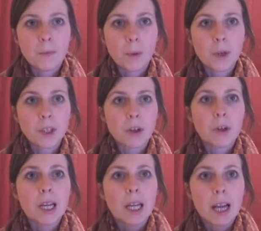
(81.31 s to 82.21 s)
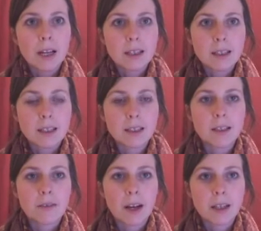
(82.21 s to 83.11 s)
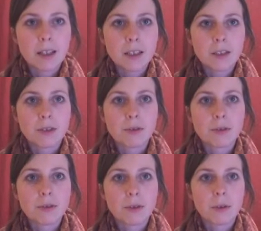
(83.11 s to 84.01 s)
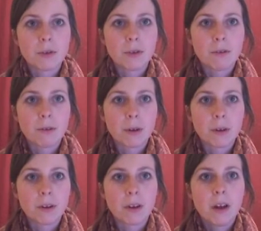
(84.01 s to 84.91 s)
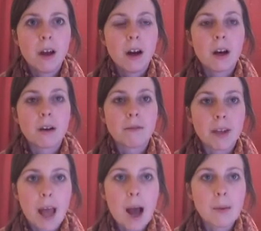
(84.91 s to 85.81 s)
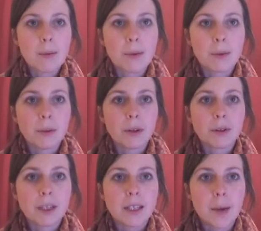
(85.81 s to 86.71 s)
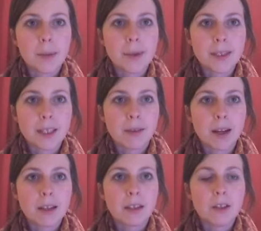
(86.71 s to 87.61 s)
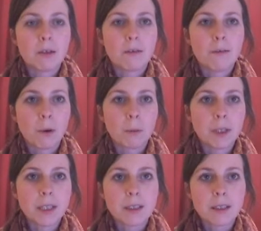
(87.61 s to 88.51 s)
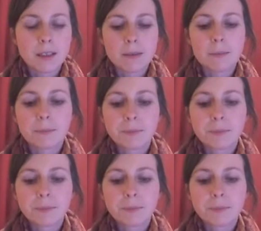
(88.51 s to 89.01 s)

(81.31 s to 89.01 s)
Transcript: what you're looking at is divided into. So 2 fourths of an apple, we know that the apple is divided into 4 pieces.